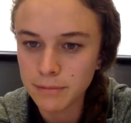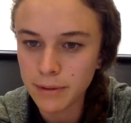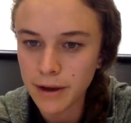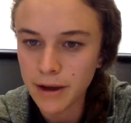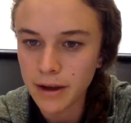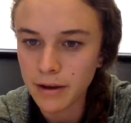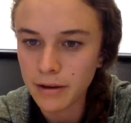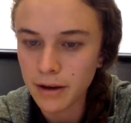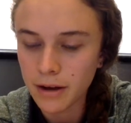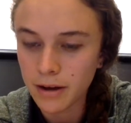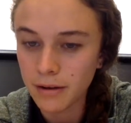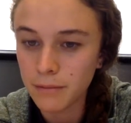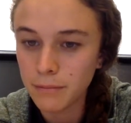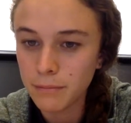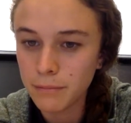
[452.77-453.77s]
by
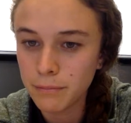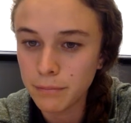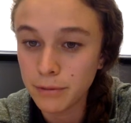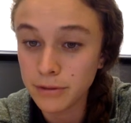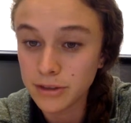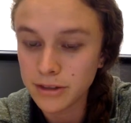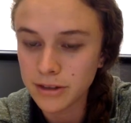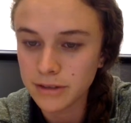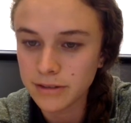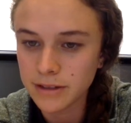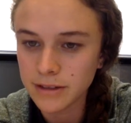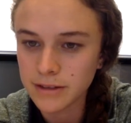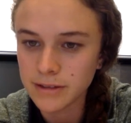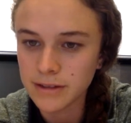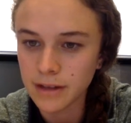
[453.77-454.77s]
Bochelt
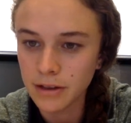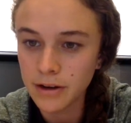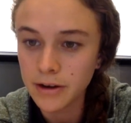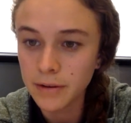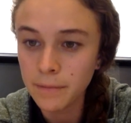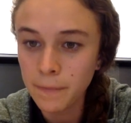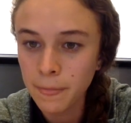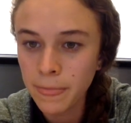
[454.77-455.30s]
and Zeller